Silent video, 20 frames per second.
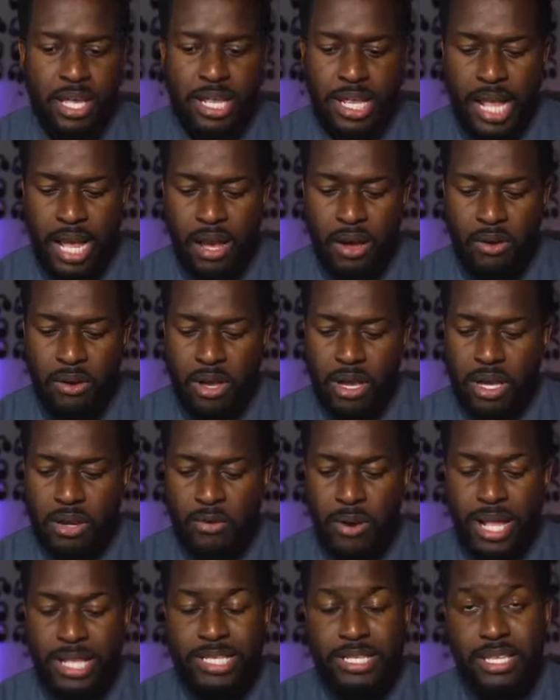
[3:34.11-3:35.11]
Now,
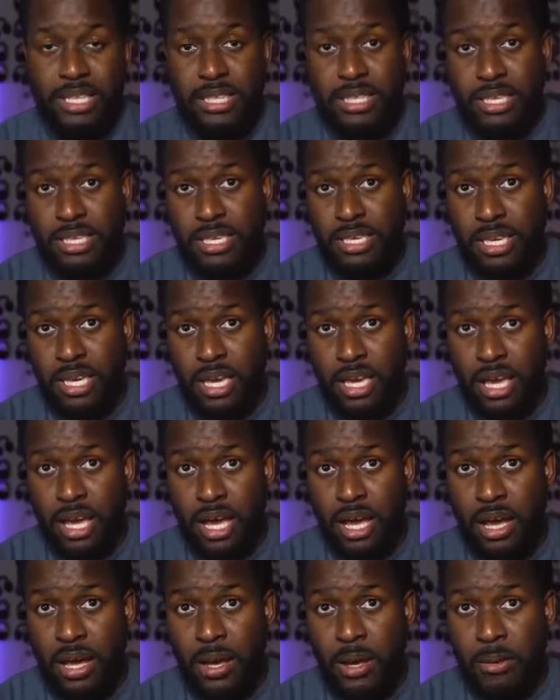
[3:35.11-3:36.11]
granted, the
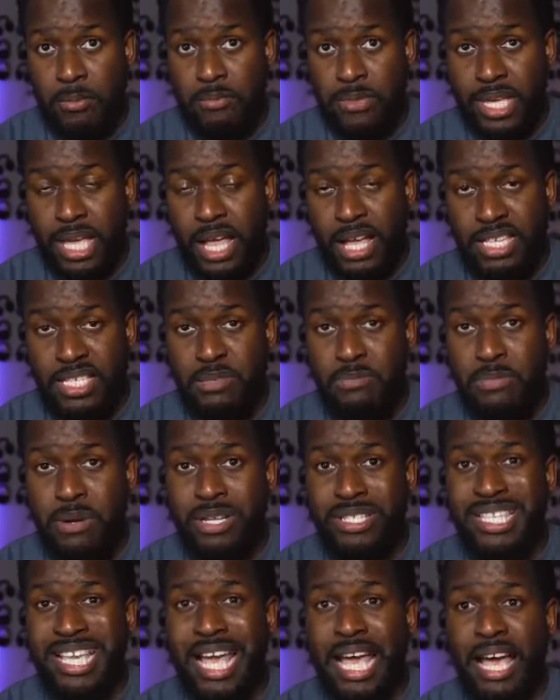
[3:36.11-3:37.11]
Galaxy
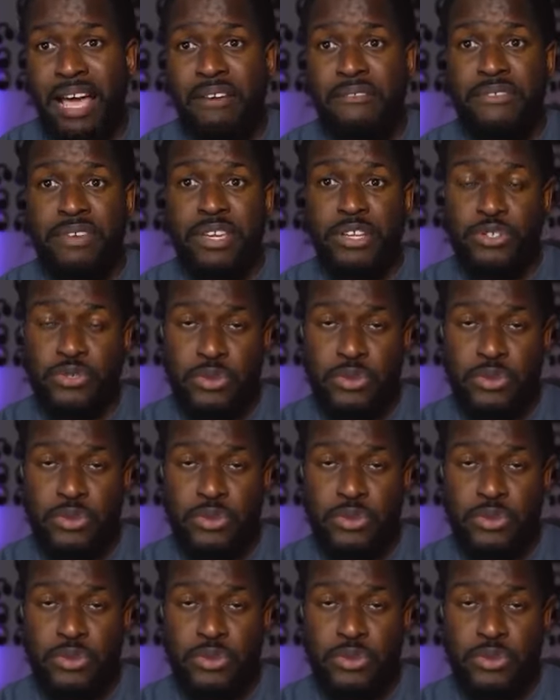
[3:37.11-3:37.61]
Buds have a